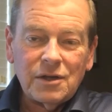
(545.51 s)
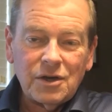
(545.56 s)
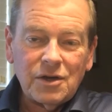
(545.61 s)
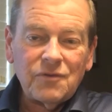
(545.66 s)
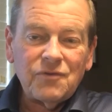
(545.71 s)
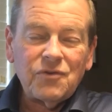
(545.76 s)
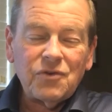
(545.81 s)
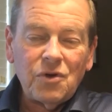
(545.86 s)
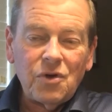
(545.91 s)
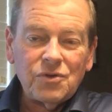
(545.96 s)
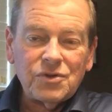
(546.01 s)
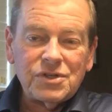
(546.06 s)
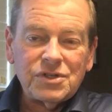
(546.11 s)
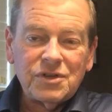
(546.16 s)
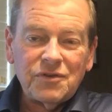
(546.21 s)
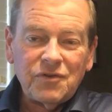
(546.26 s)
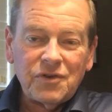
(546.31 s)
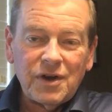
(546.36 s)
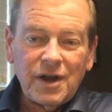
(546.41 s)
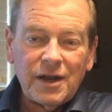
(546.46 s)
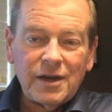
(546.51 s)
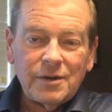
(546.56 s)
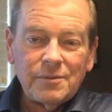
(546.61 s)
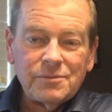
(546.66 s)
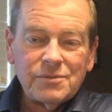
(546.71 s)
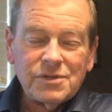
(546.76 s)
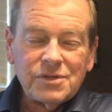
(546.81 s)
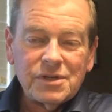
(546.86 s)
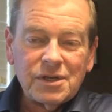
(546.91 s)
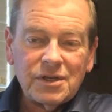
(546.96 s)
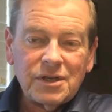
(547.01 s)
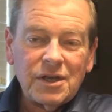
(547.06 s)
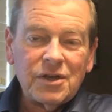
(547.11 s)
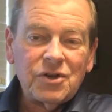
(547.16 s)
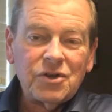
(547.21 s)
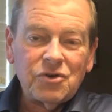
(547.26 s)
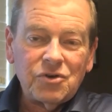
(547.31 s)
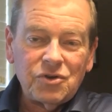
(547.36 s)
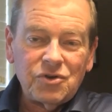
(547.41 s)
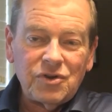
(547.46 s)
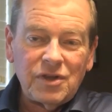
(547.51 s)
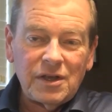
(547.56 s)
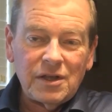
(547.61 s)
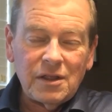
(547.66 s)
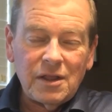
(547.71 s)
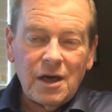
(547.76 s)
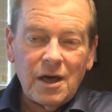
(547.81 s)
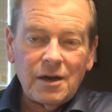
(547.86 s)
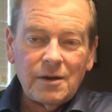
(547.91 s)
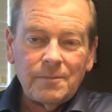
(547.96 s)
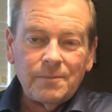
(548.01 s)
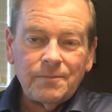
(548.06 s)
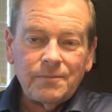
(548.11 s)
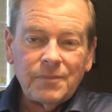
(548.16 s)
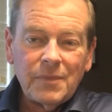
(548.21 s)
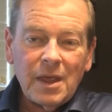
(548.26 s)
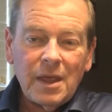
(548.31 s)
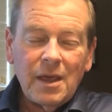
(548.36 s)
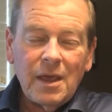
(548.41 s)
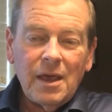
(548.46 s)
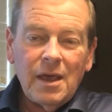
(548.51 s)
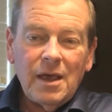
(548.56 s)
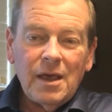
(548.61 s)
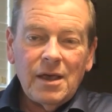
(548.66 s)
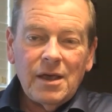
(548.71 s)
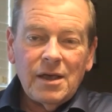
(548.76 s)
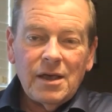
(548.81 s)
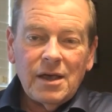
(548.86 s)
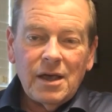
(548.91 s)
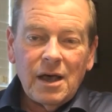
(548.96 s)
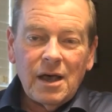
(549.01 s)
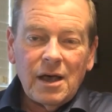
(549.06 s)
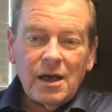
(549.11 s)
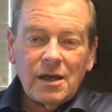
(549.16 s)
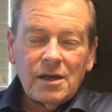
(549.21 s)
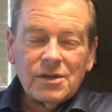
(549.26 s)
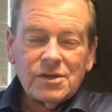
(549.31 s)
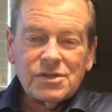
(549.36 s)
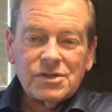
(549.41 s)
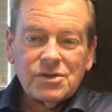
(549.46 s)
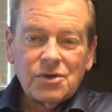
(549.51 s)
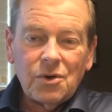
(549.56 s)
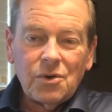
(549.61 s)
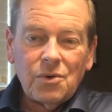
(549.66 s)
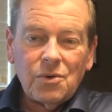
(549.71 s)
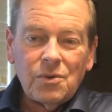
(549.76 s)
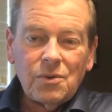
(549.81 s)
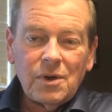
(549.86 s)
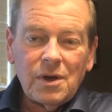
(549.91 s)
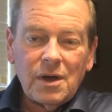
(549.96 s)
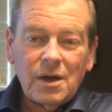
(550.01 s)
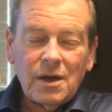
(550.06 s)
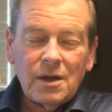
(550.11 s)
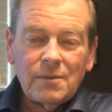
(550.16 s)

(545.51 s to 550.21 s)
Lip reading: looking for all these different items and getting a good deal on them. So